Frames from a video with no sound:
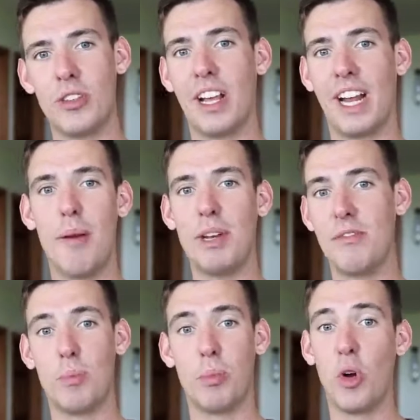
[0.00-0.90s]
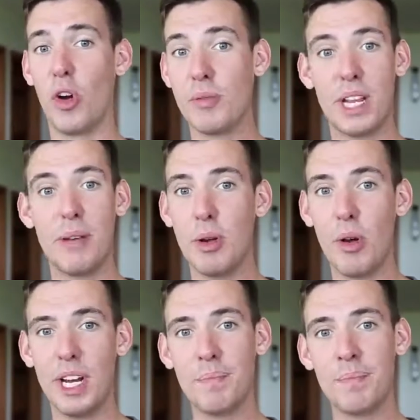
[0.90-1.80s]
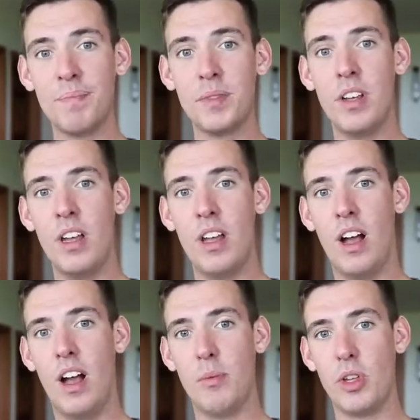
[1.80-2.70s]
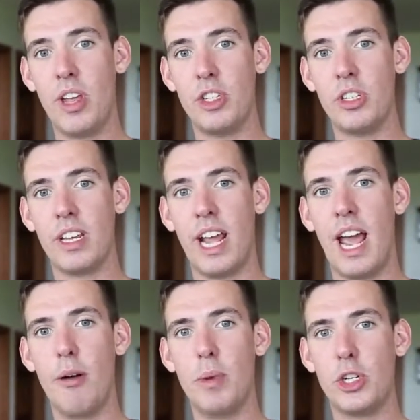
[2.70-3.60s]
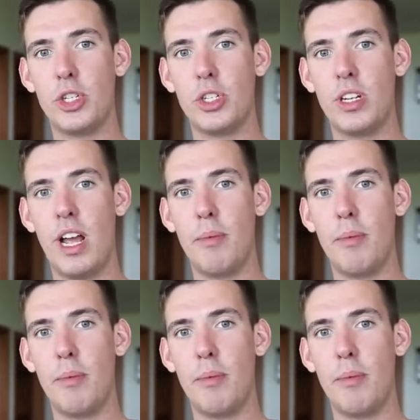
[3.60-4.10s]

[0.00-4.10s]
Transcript: or like how many different programs can be running. So that's just like how much